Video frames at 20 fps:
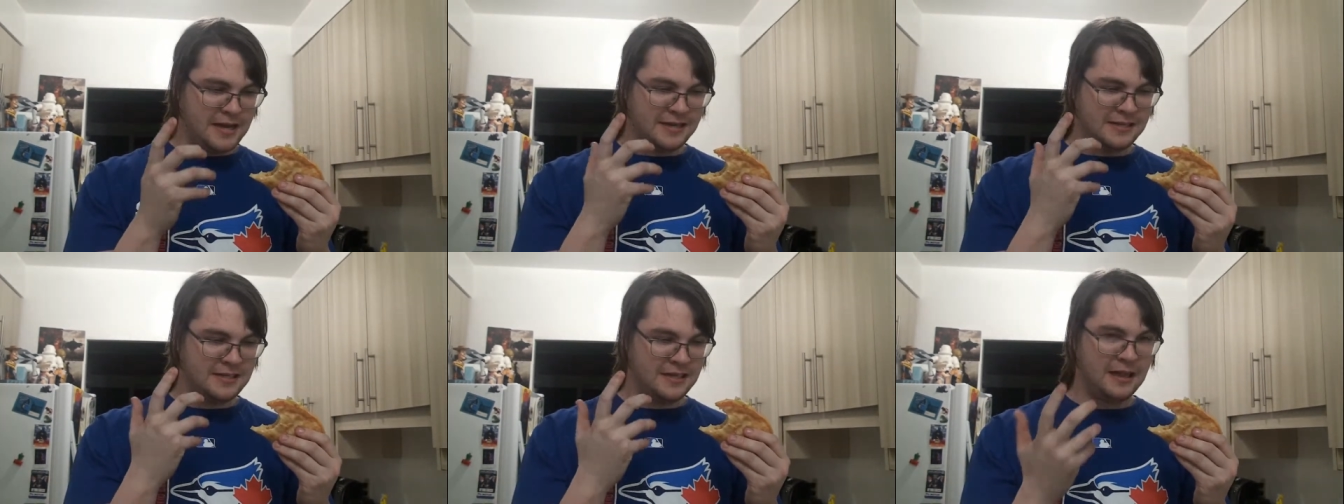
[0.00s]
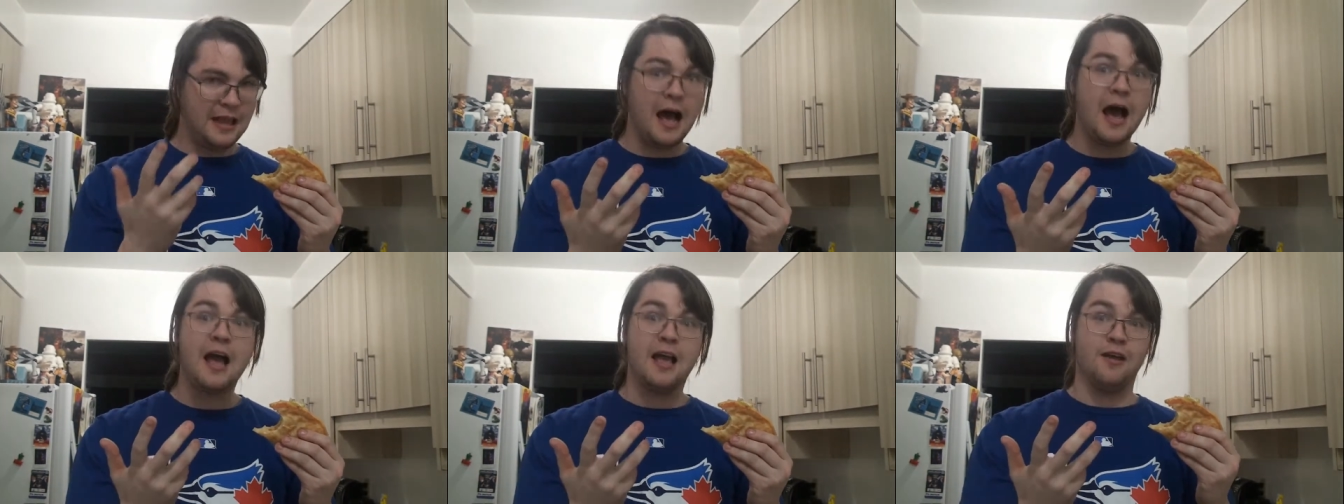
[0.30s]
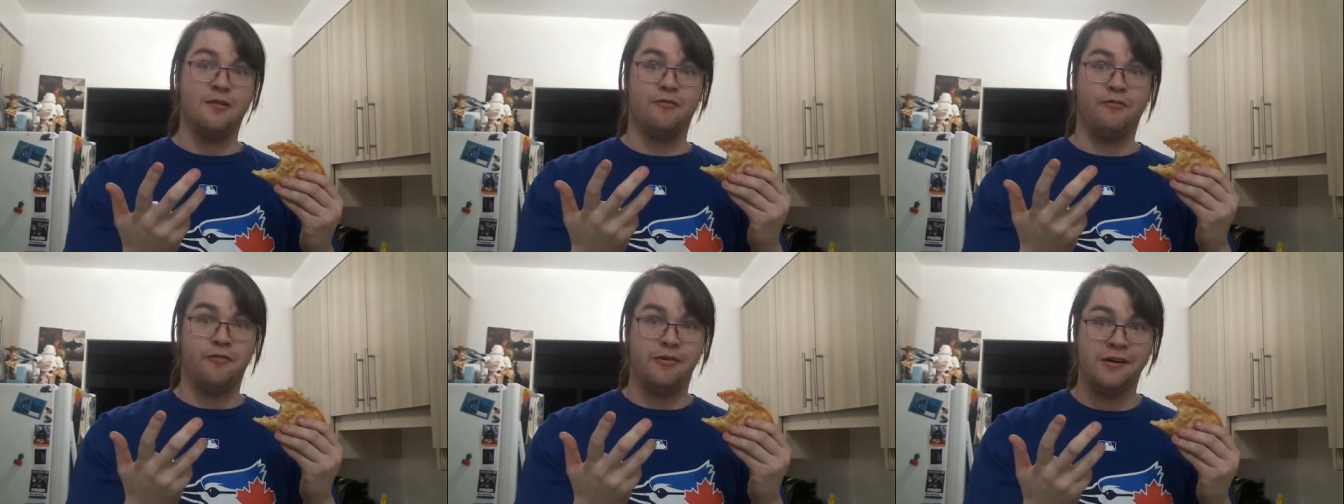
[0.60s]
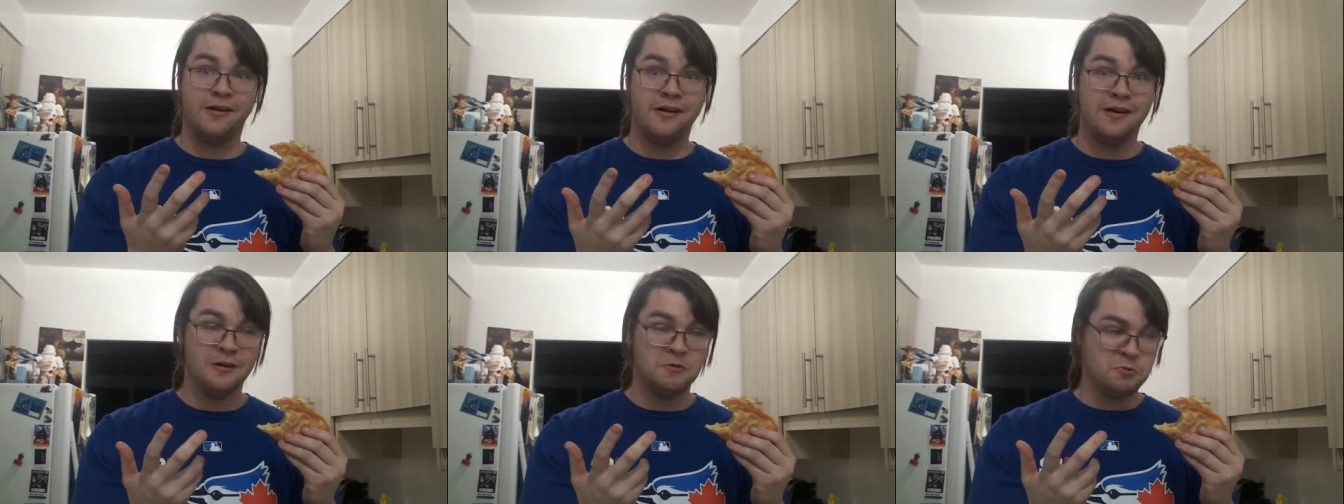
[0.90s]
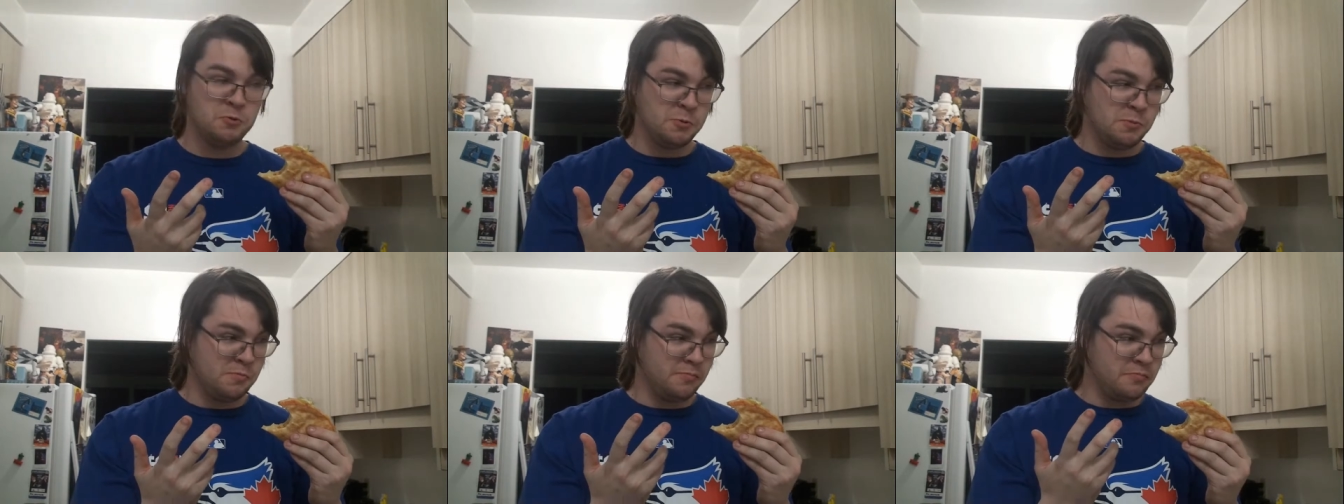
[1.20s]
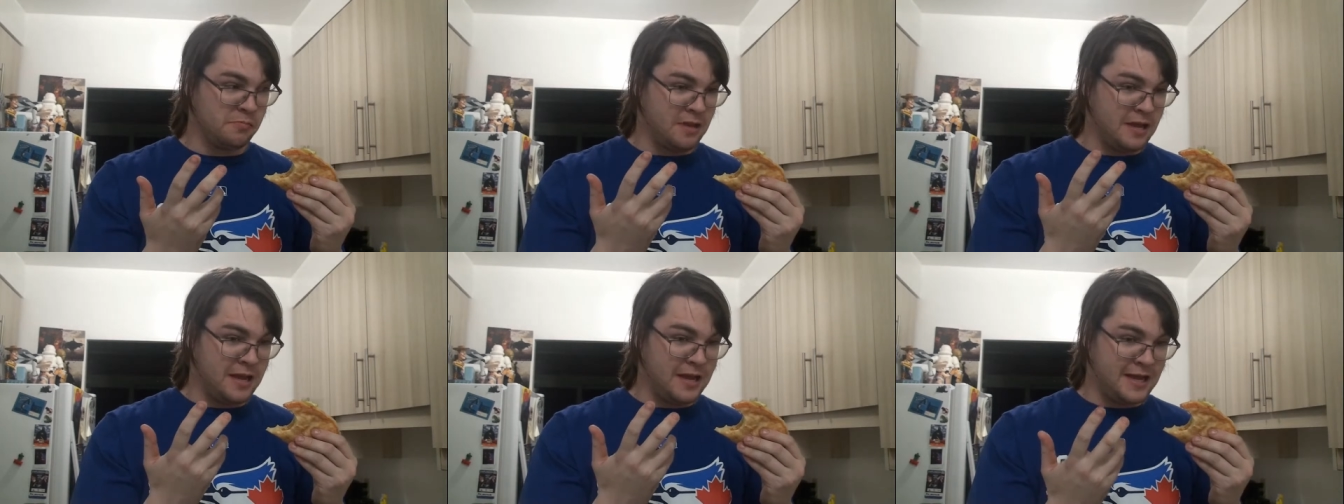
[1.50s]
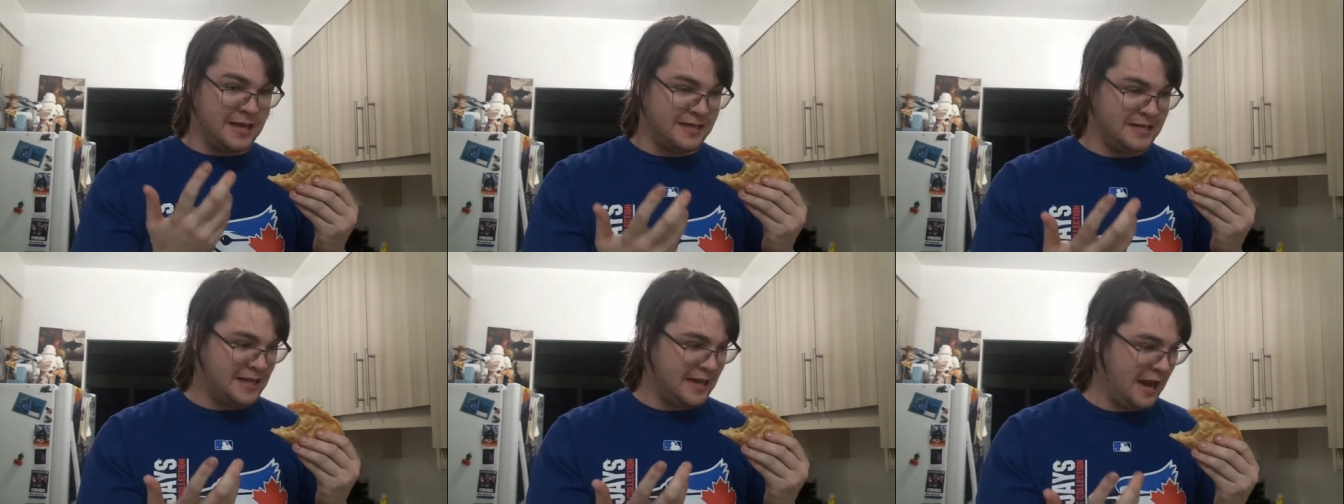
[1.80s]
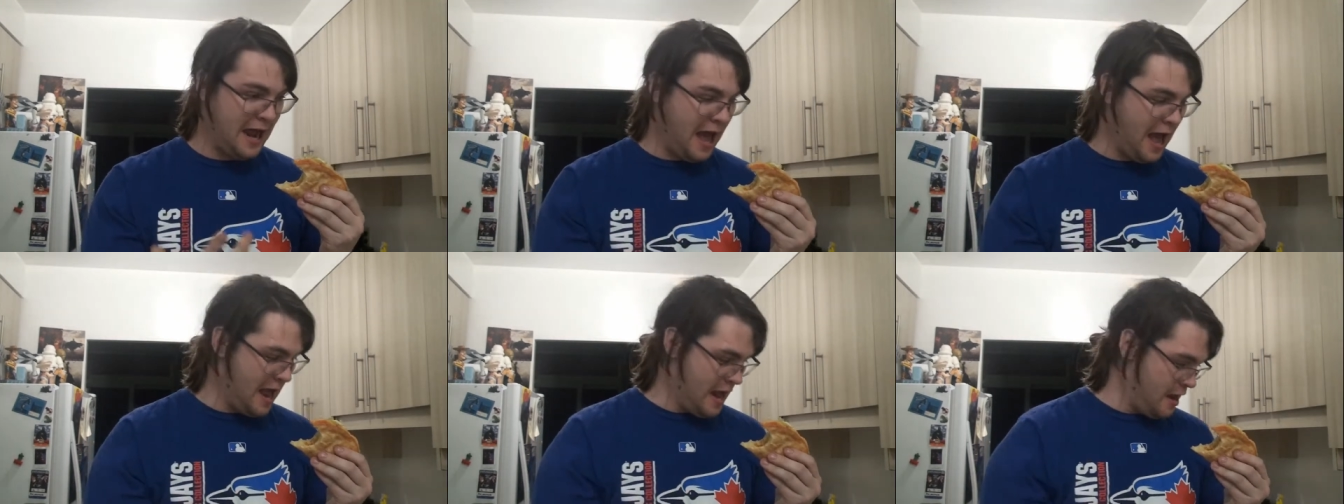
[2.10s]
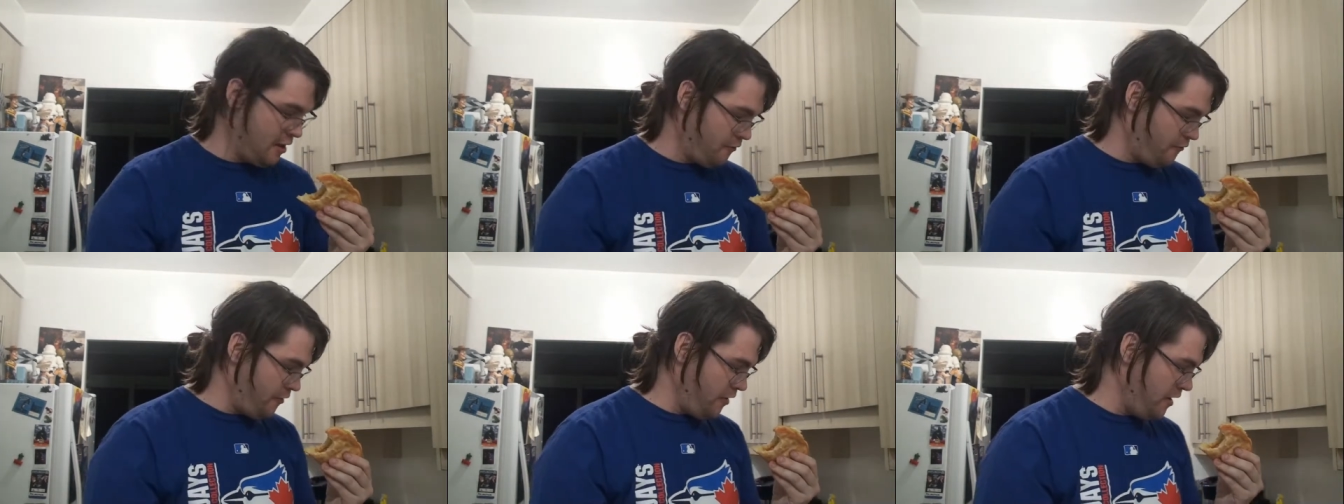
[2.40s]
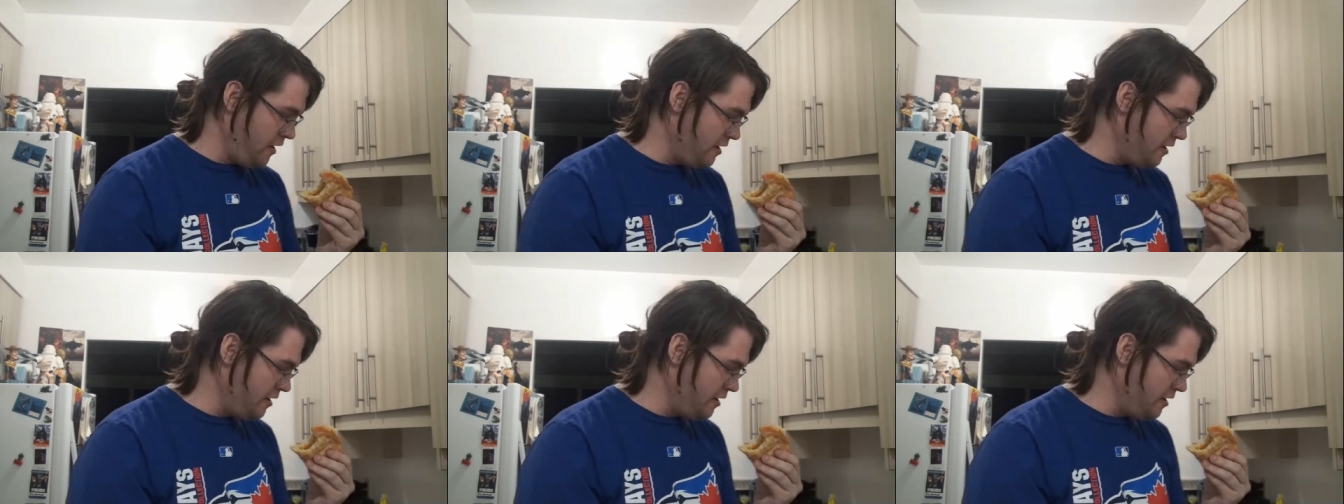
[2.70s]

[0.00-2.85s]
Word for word: it's alive. It's alive.